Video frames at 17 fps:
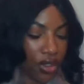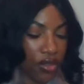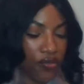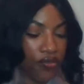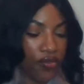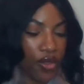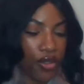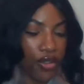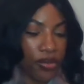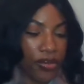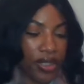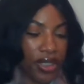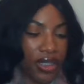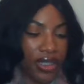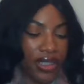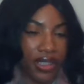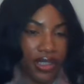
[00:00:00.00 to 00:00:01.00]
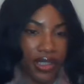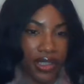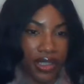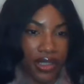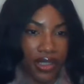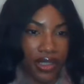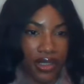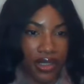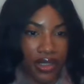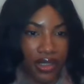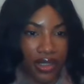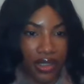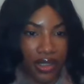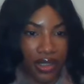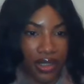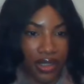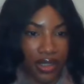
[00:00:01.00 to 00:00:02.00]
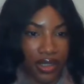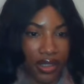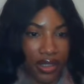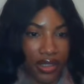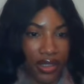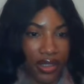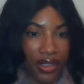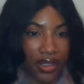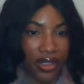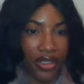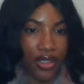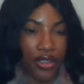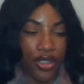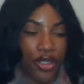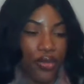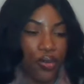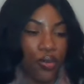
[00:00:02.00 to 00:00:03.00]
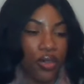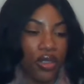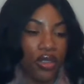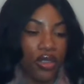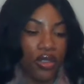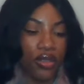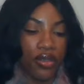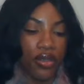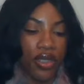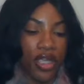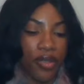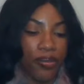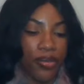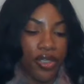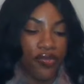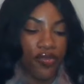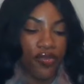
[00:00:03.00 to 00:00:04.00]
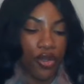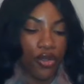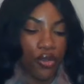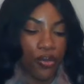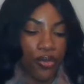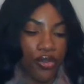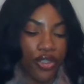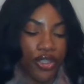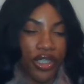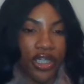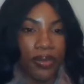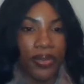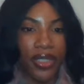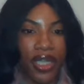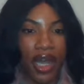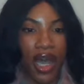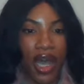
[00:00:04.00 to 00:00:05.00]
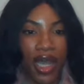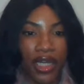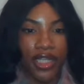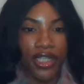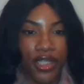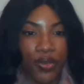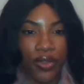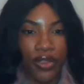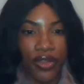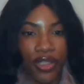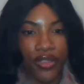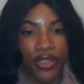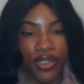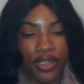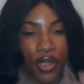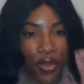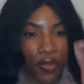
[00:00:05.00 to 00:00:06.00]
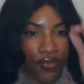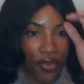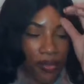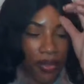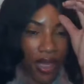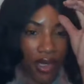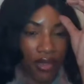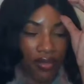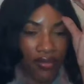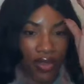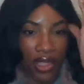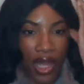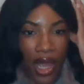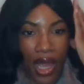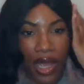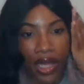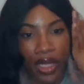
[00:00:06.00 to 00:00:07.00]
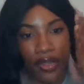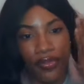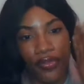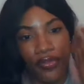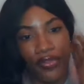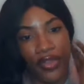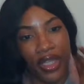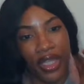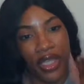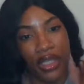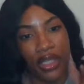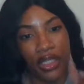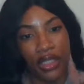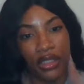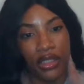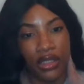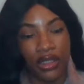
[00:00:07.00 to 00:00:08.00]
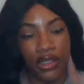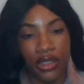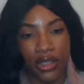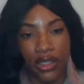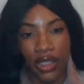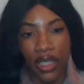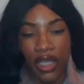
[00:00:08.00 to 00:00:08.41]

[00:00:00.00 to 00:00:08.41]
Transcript: Vulnerability. So you will be vulnerable. You're going to be honest with yourself about a lot of things.